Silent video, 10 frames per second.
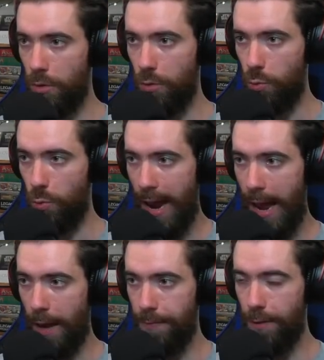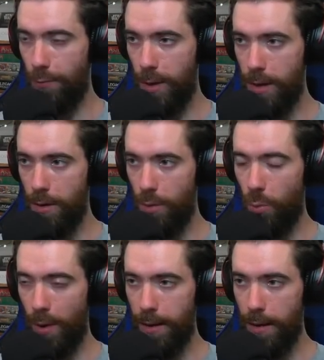The Raft. If we
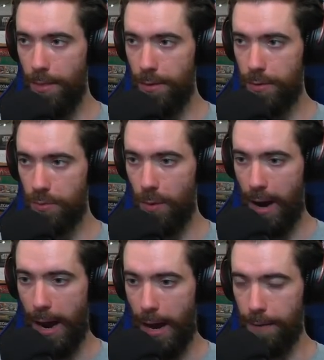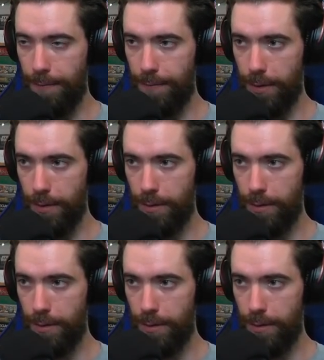could win the Raft...